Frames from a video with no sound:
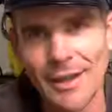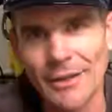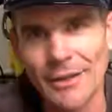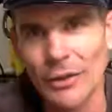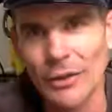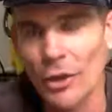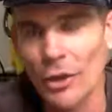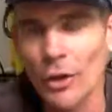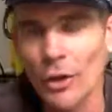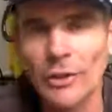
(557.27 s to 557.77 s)

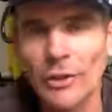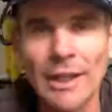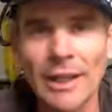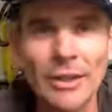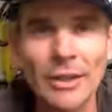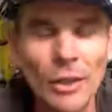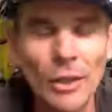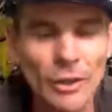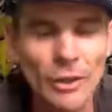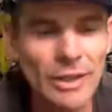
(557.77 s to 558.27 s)
So go
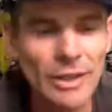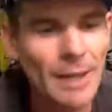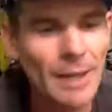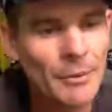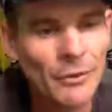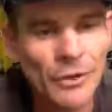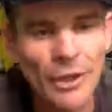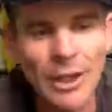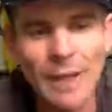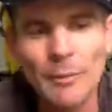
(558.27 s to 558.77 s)
down, go come
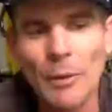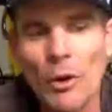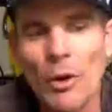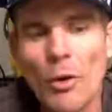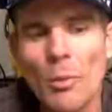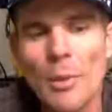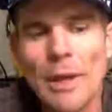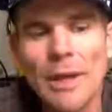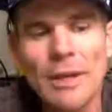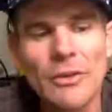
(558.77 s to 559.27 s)
to Thailand by
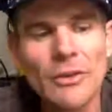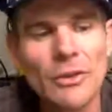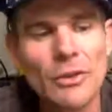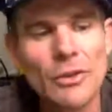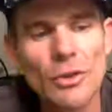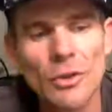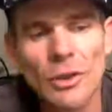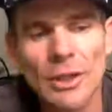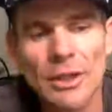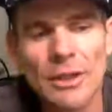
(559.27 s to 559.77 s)
all means.
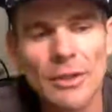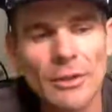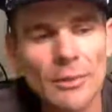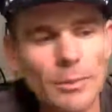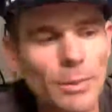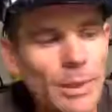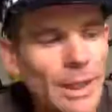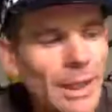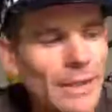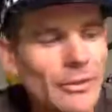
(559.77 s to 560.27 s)
Enjoy
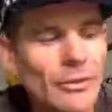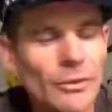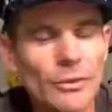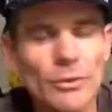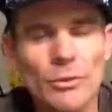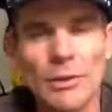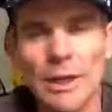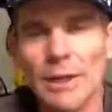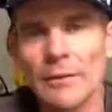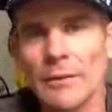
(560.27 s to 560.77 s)
places,
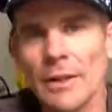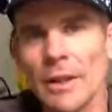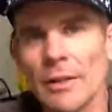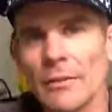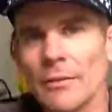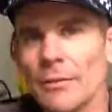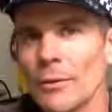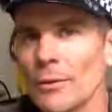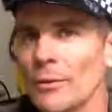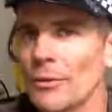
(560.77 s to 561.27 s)
great
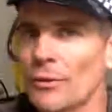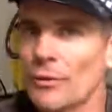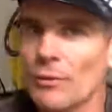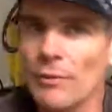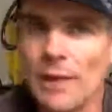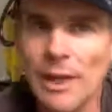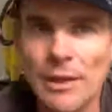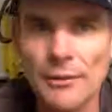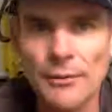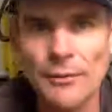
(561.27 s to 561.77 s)
vegan foods,
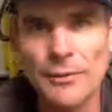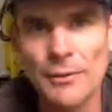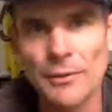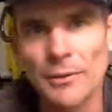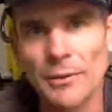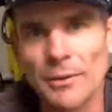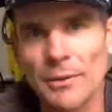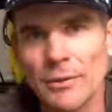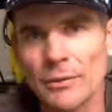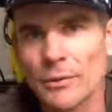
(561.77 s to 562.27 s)
great
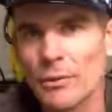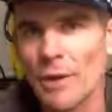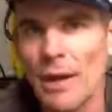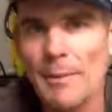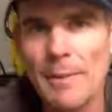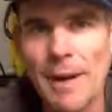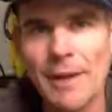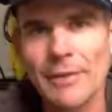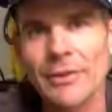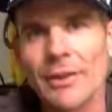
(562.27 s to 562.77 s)
fruit,
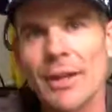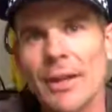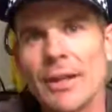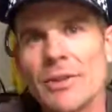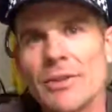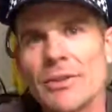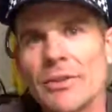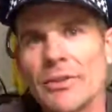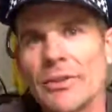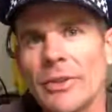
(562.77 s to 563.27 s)
great
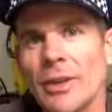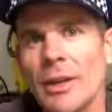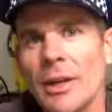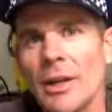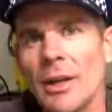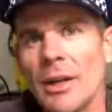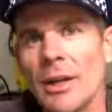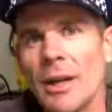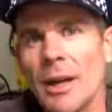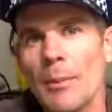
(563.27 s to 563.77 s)
massages.
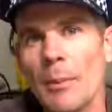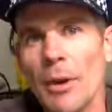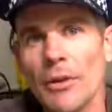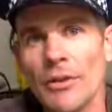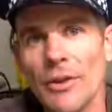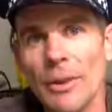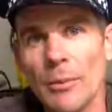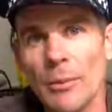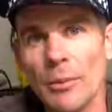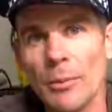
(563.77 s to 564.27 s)
And my
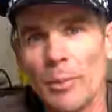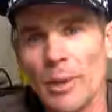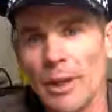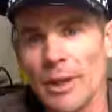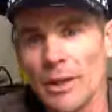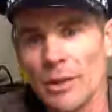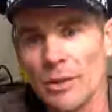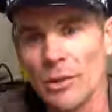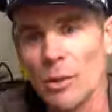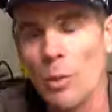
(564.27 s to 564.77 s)
tip would be
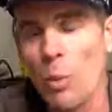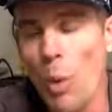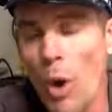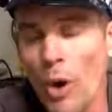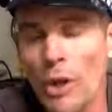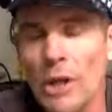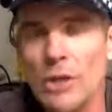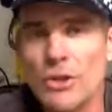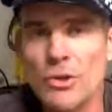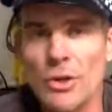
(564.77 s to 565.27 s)
you
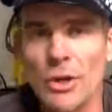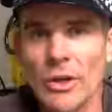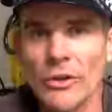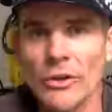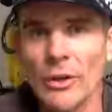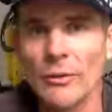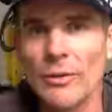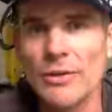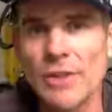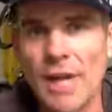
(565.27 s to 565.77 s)
won't enjoy
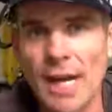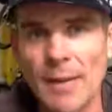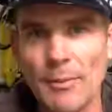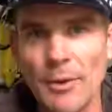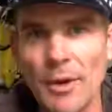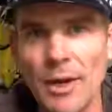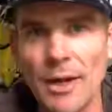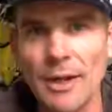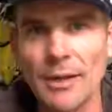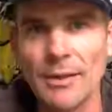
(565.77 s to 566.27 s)
yourself in Chiang
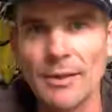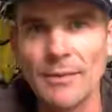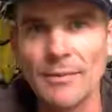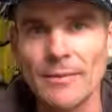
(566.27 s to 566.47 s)
Mai.